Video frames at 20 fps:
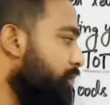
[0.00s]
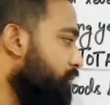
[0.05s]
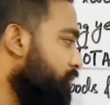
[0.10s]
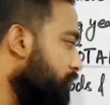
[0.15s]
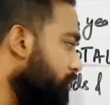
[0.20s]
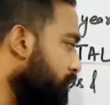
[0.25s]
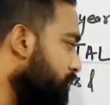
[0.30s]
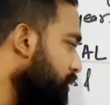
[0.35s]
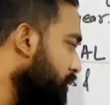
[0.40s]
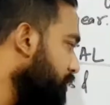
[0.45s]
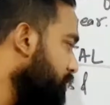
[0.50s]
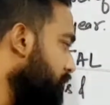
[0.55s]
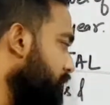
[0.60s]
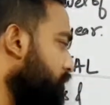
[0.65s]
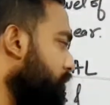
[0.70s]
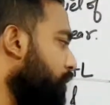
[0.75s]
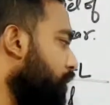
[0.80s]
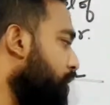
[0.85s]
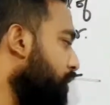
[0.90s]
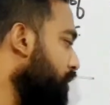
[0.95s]
So, this
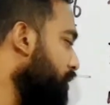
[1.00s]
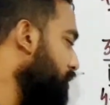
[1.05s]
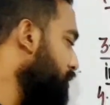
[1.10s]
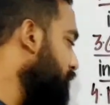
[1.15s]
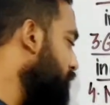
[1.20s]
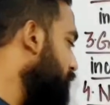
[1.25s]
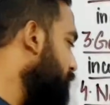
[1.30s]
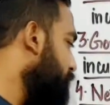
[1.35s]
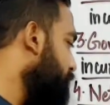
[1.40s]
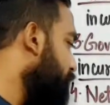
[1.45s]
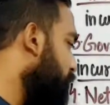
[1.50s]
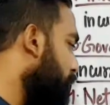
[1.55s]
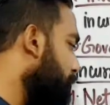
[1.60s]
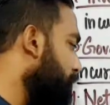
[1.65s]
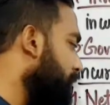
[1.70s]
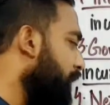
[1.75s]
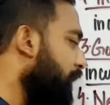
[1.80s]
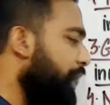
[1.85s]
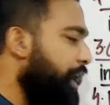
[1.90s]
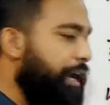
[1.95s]
is your
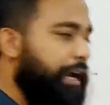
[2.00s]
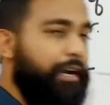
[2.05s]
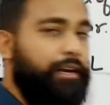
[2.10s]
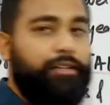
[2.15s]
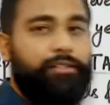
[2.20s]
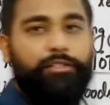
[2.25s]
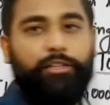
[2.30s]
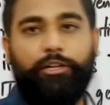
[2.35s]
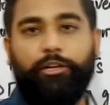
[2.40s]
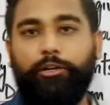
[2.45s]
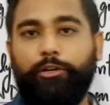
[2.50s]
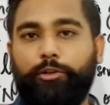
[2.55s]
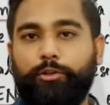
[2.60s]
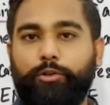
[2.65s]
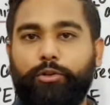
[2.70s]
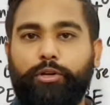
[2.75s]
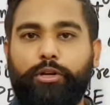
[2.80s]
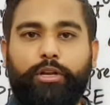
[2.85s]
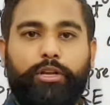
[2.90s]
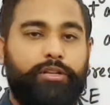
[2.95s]
formula, AD is equal
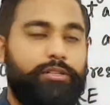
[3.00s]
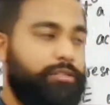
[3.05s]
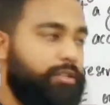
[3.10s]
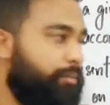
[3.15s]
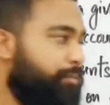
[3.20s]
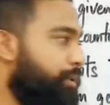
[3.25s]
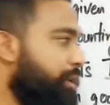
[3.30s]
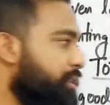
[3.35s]
to C